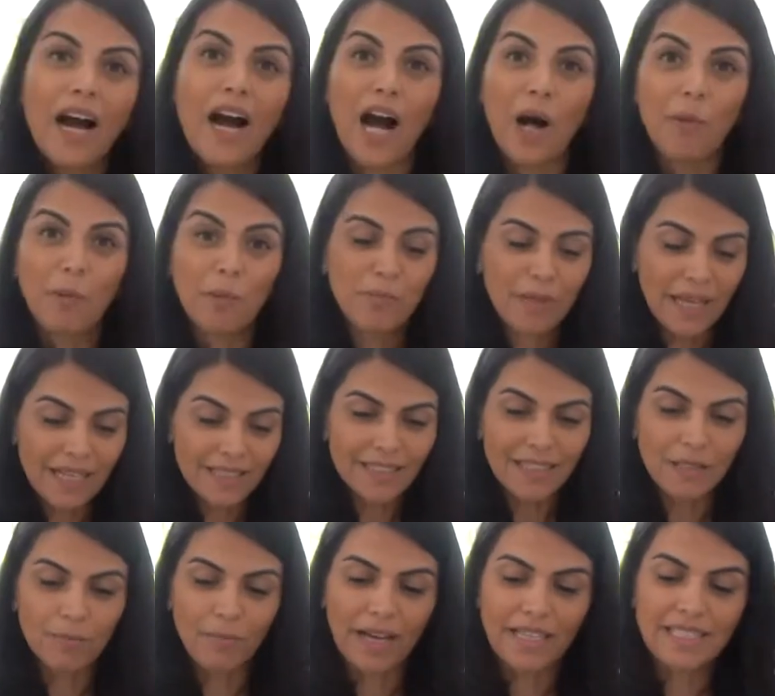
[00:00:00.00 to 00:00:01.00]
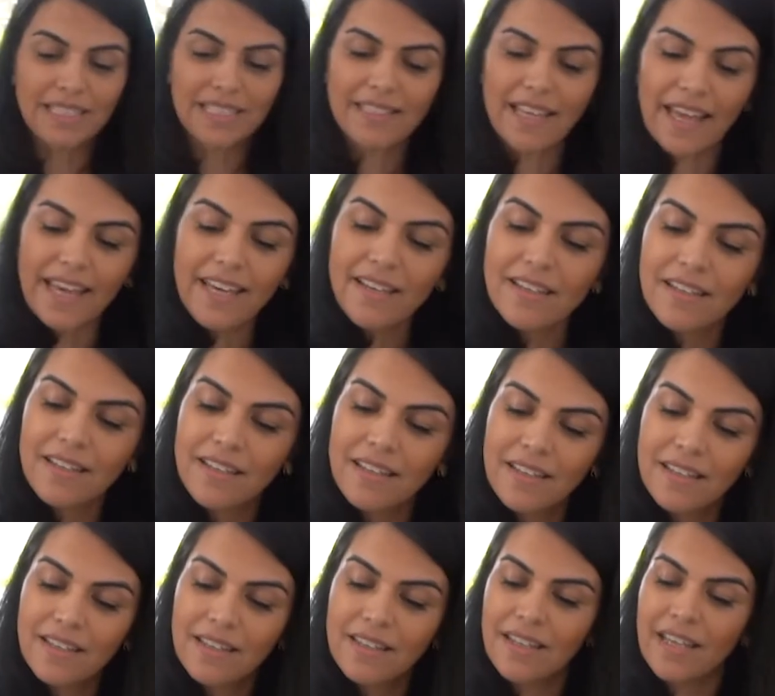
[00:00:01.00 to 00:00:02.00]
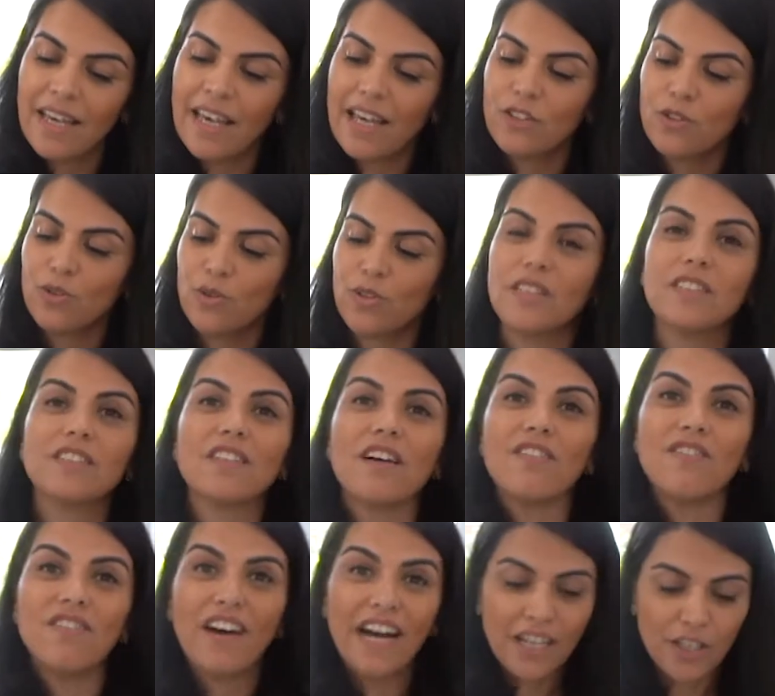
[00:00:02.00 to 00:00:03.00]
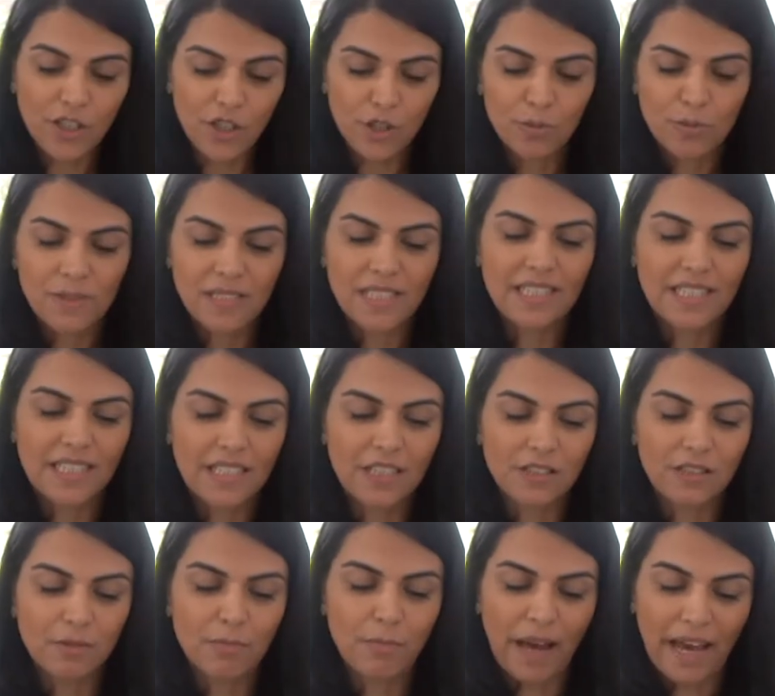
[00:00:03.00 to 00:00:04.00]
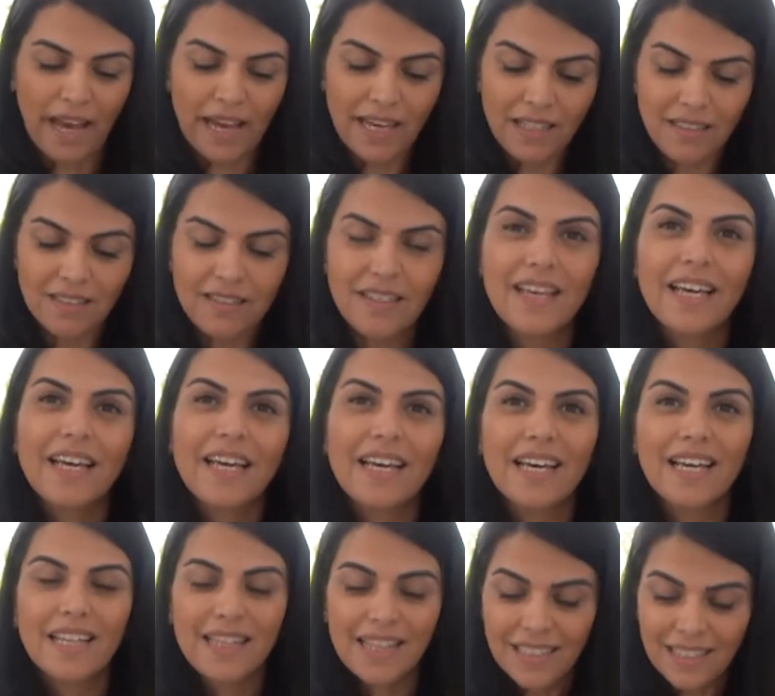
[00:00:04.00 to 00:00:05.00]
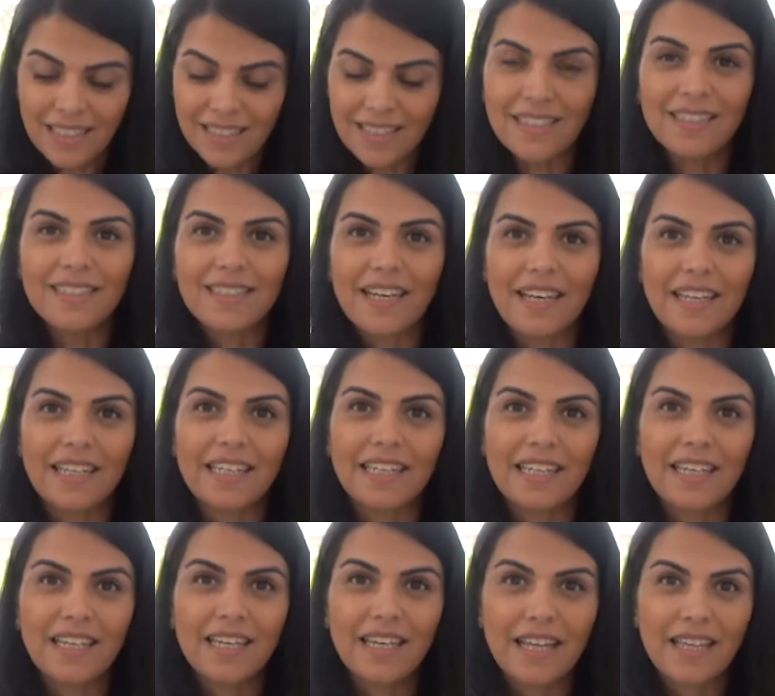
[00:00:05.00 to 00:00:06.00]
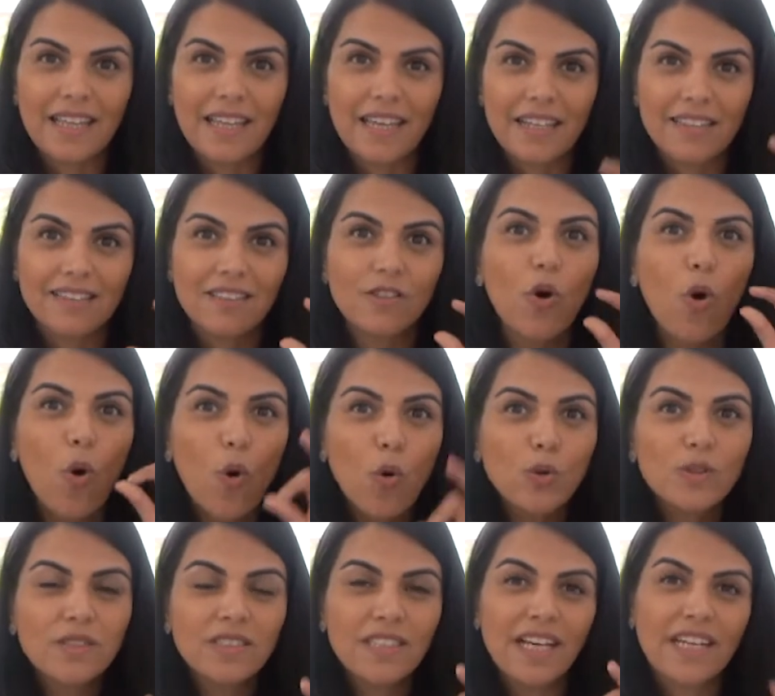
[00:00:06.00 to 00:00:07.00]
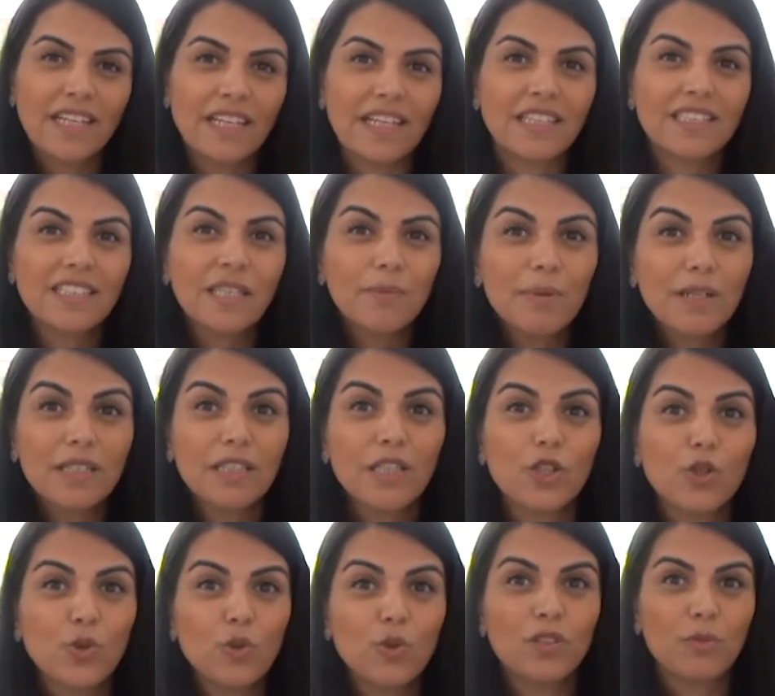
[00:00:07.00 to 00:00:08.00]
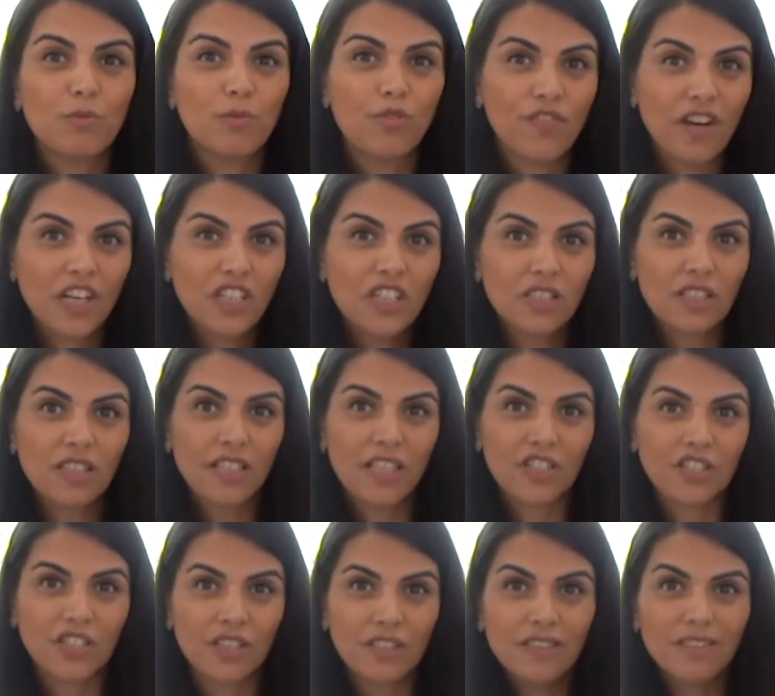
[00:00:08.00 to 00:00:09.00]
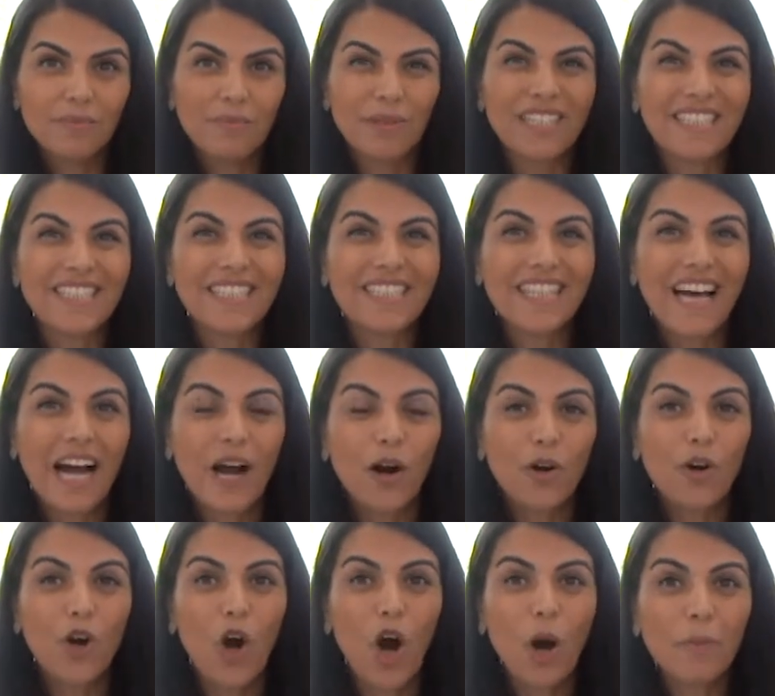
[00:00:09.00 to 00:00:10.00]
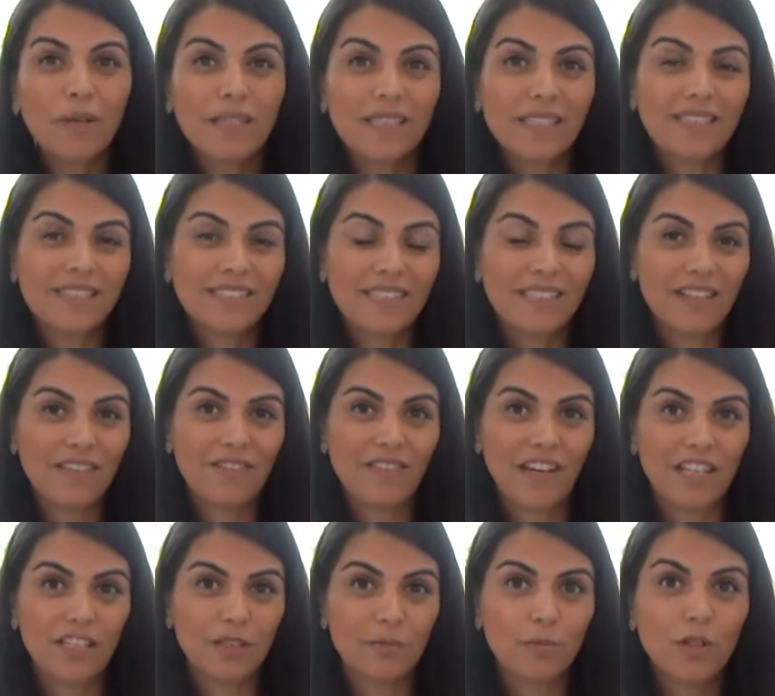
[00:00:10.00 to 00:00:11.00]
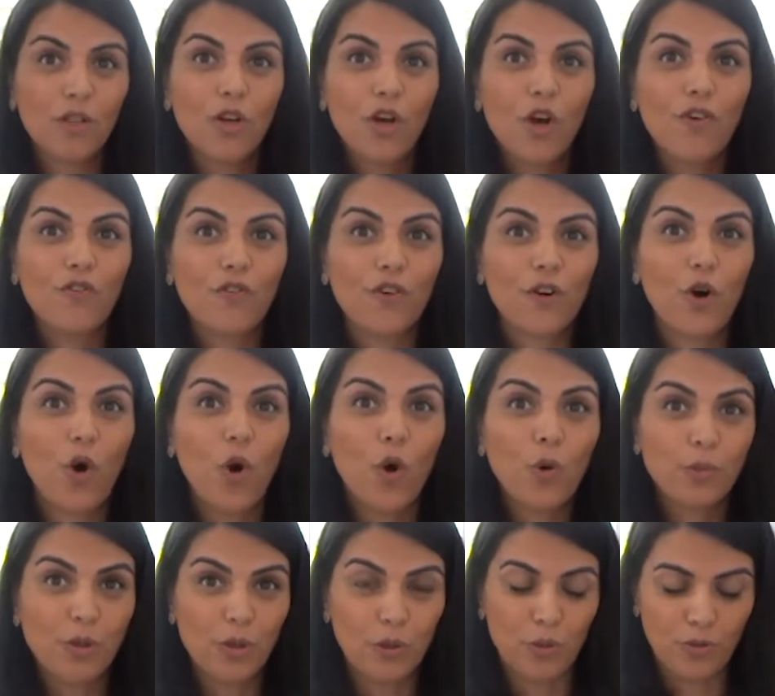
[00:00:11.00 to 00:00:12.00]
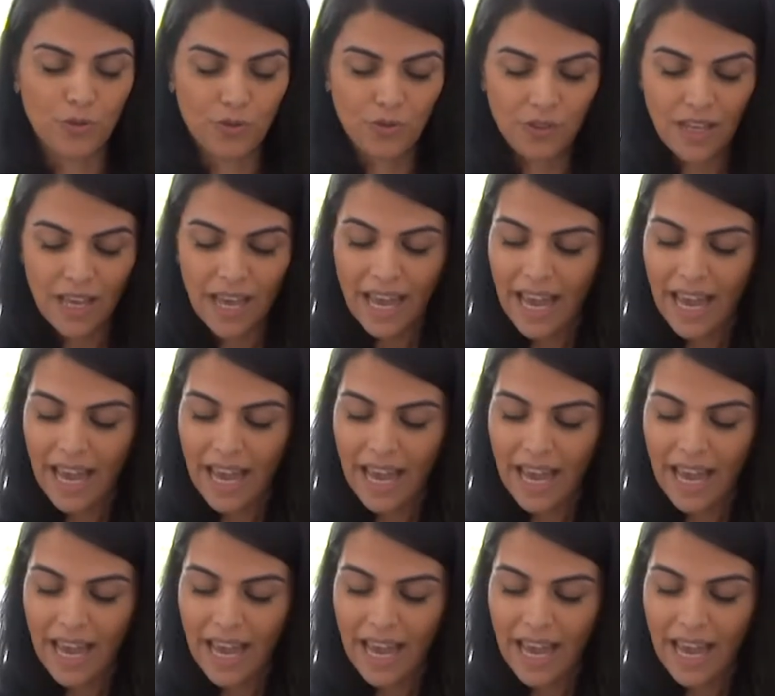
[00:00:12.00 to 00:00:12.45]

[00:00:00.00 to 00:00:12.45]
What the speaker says: I'll be placing my steak into these vacuum sealed bags. This is a technique that is an old technique typically used in professional kitchens, but is now commonly seen available for home use.